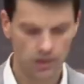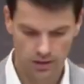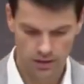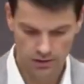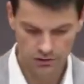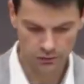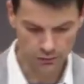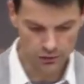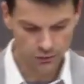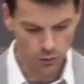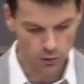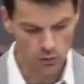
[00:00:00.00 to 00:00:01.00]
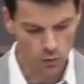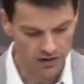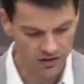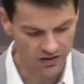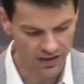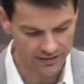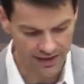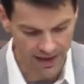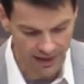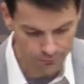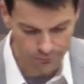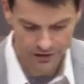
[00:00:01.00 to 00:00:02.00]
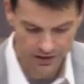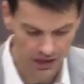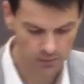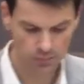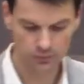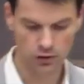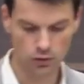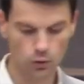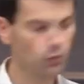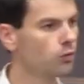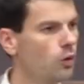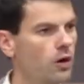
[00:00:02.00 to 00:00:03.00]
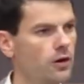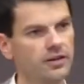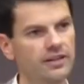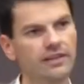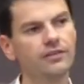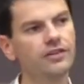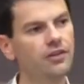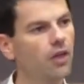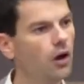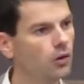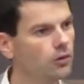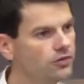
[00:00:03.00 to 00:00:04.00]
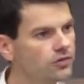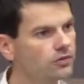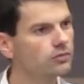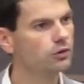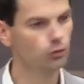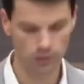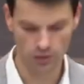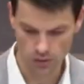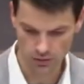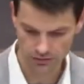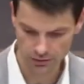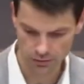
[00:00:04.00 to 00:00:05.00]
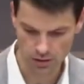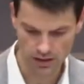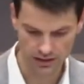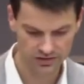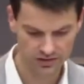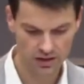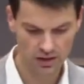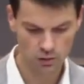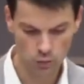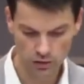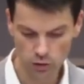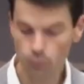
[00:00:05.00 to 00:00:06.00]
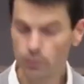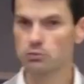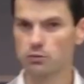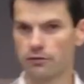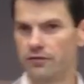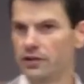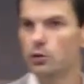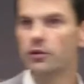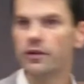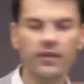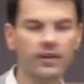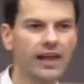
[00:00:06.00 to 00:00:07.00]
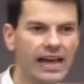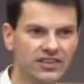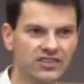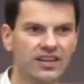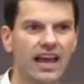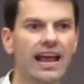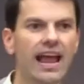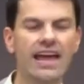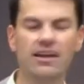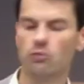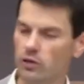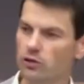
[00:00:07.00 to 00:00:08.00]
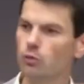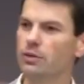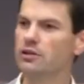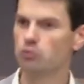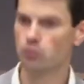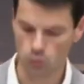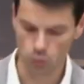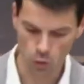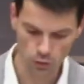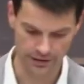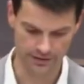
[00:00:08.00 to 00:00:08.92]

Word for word: So, verse 41 is saying that every cup of cold water given to those who belong to Christ will be revealed in the last day and will be rewarded.